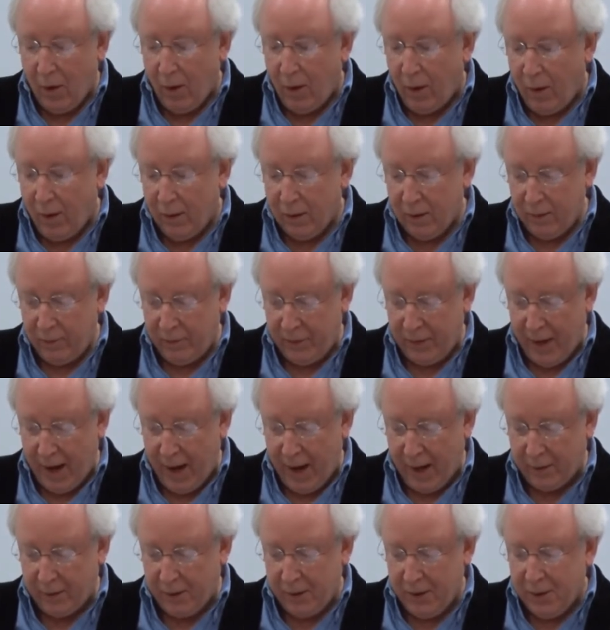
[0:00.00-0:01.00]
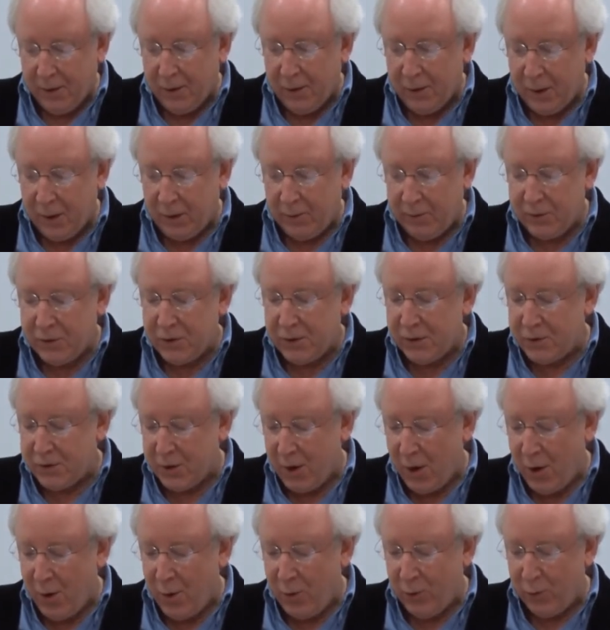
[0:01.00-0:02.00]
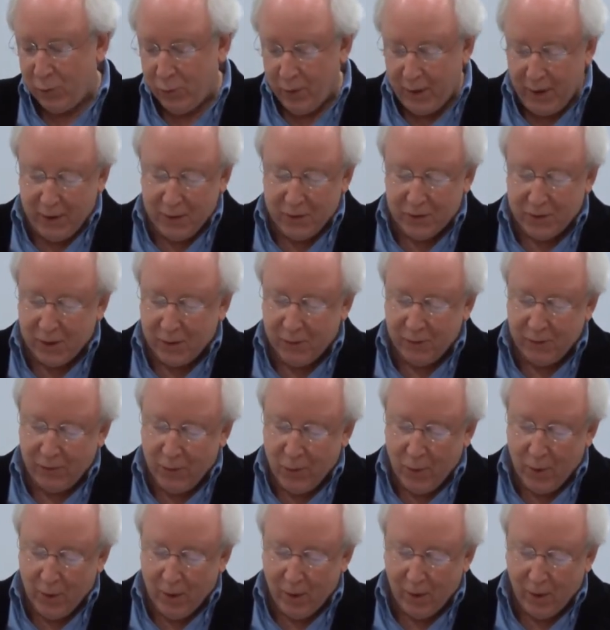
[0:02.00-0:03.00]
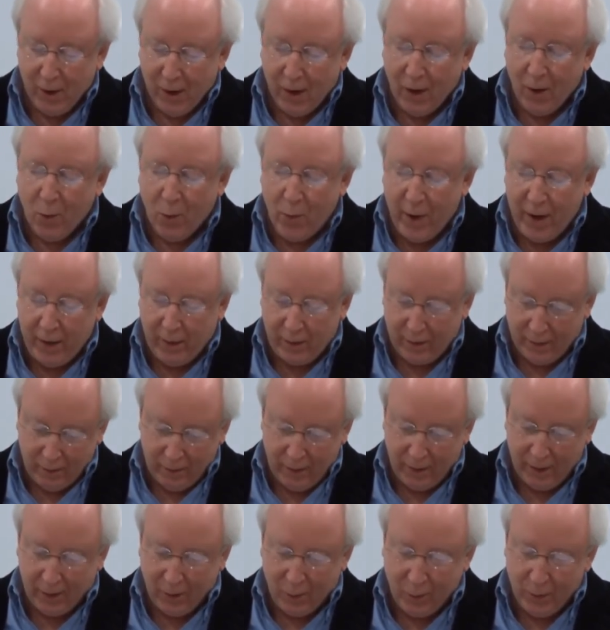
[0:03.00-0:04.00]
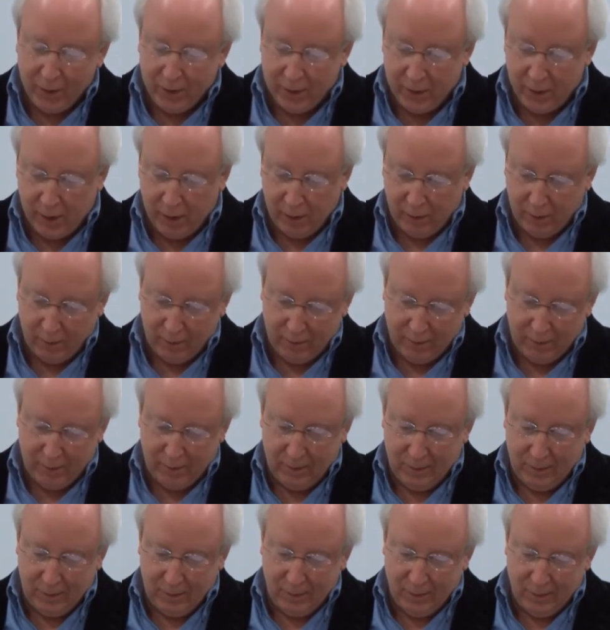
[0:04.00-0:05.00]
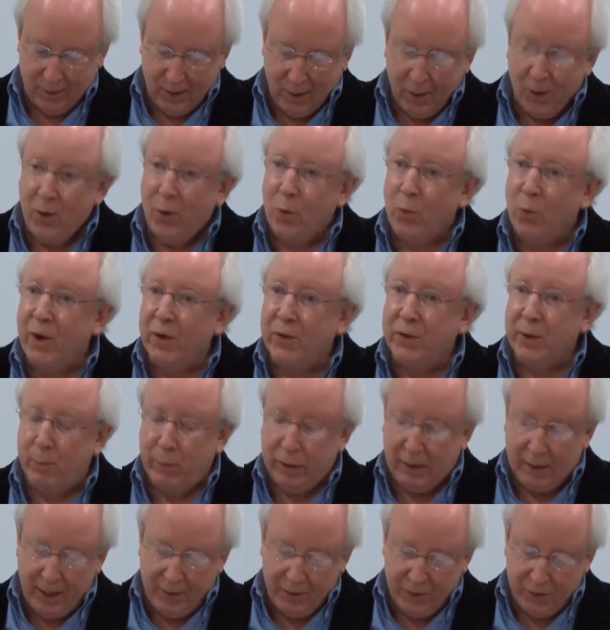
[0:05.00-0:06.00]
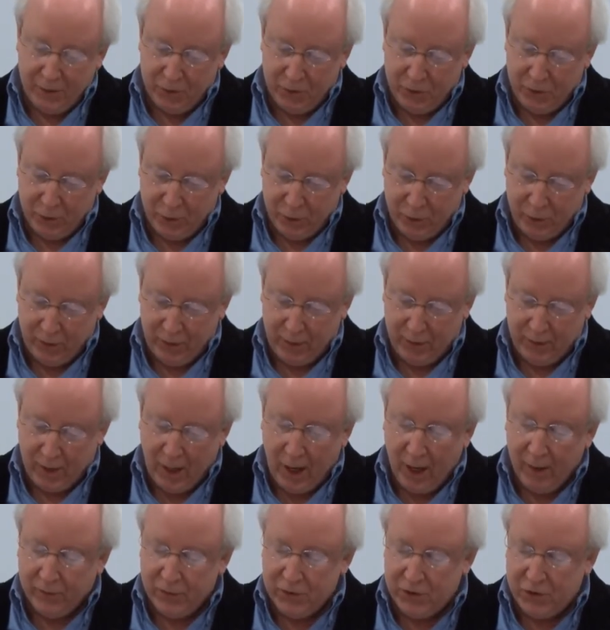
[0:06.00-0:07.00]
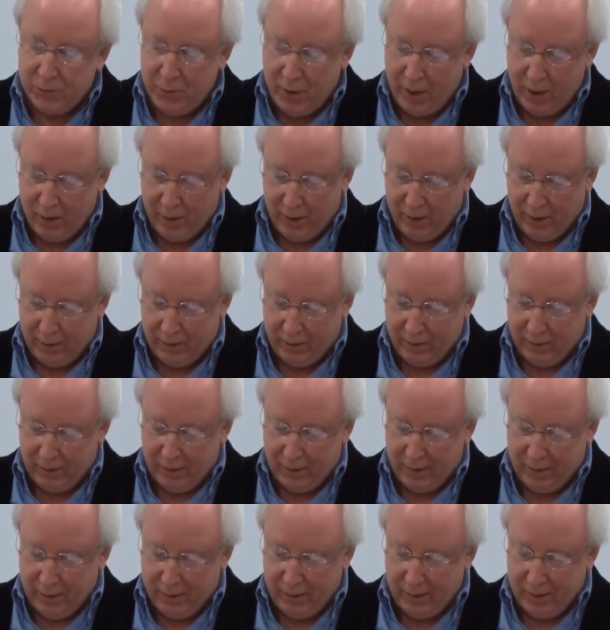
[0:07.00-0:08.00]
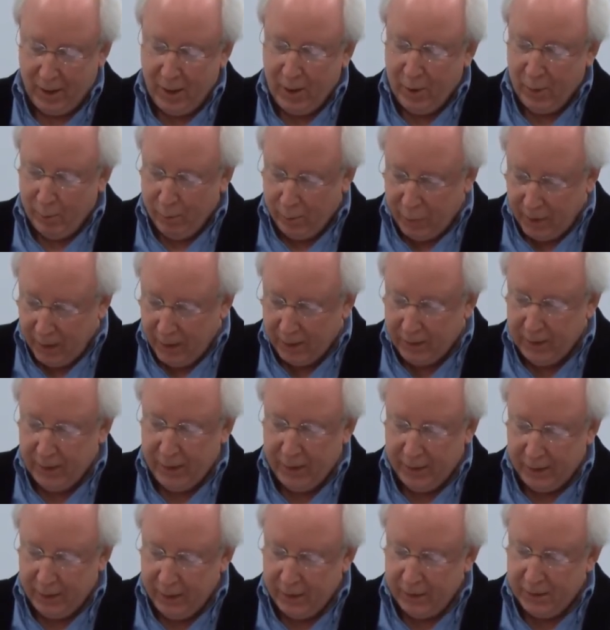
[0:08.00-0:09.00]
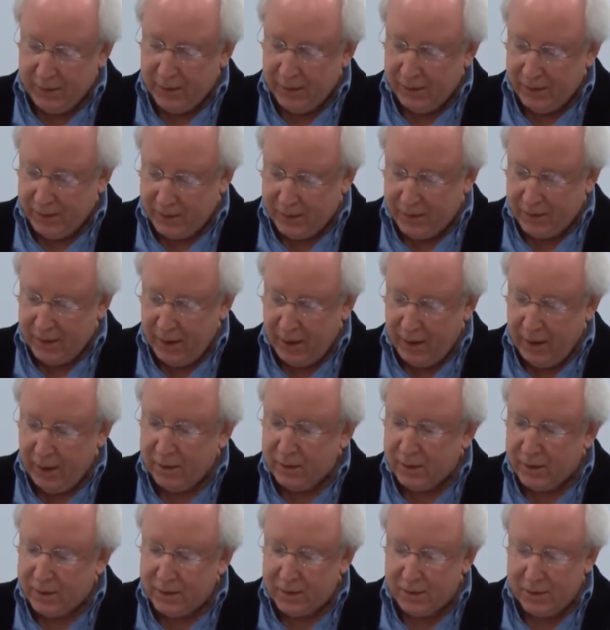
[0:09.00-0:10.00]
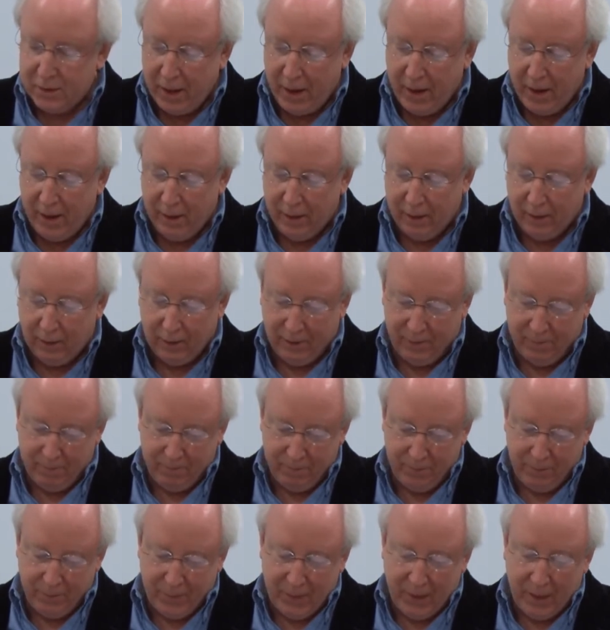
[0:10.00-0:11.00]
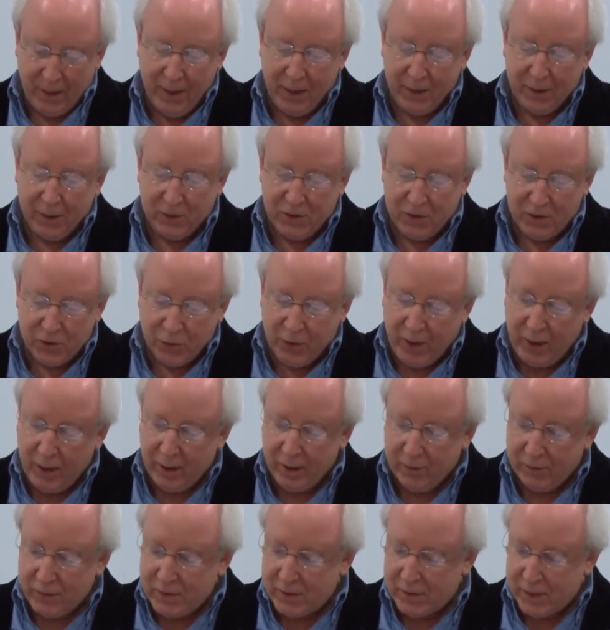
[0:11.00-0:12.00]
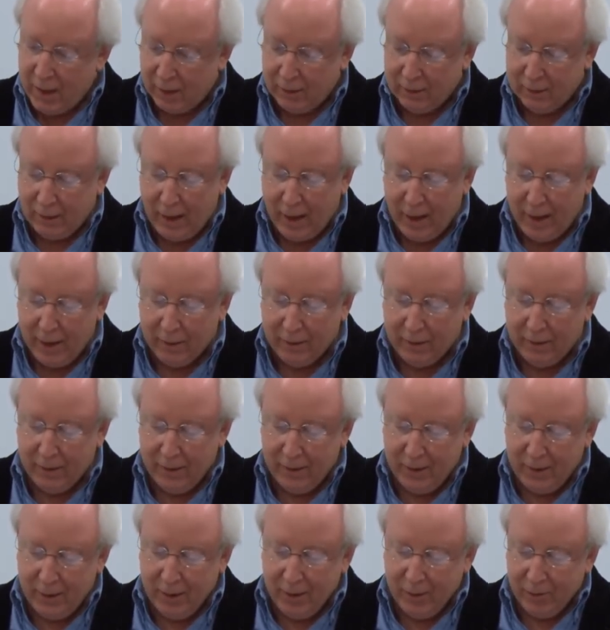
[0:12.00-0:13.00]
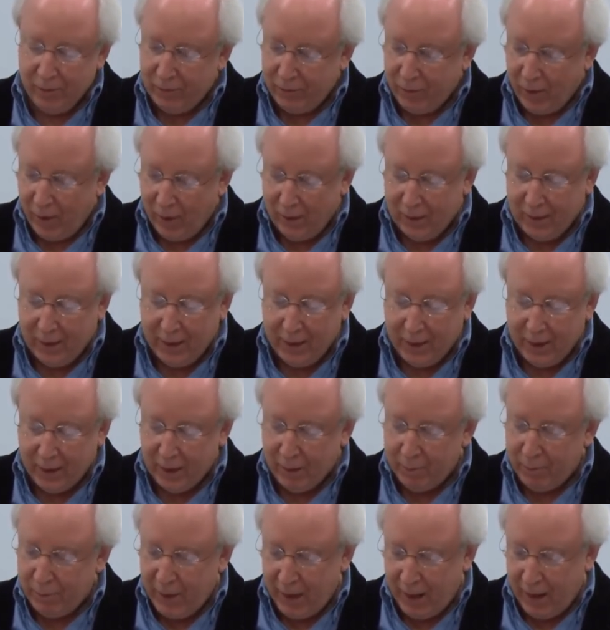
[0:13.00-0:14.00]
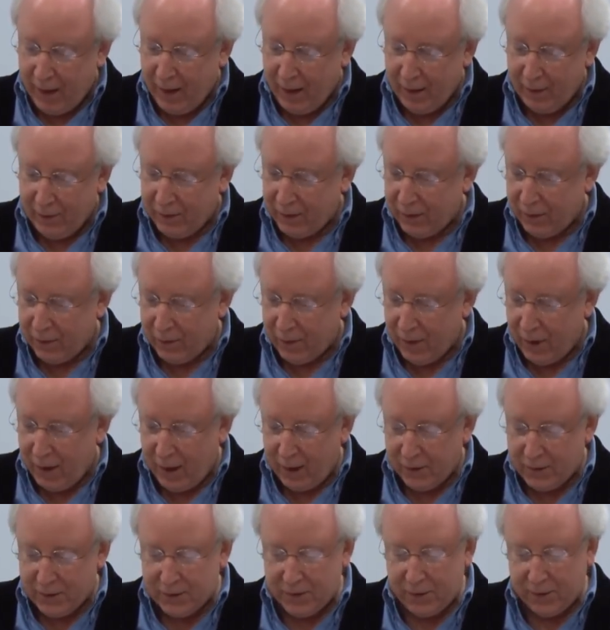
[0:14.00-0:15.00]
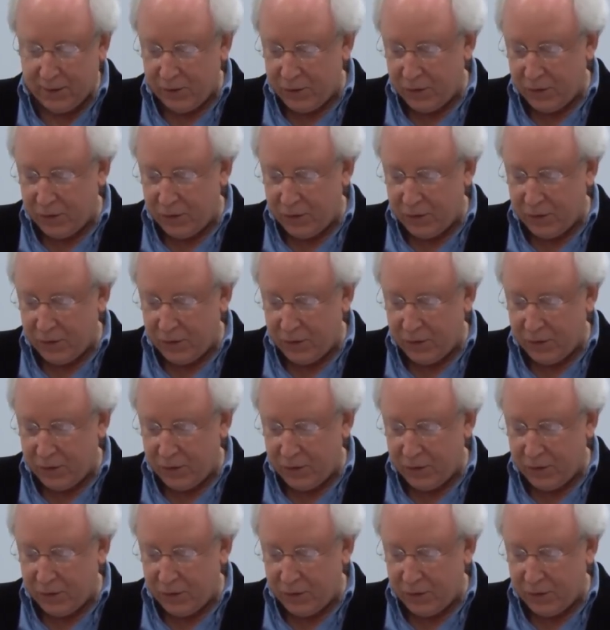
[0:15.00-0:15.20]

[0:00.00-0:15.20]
All of that gives its own reason for awakening within, with a plenitude of spirit. But it is in seeing the snail in a streak of sunlight falling in a band across the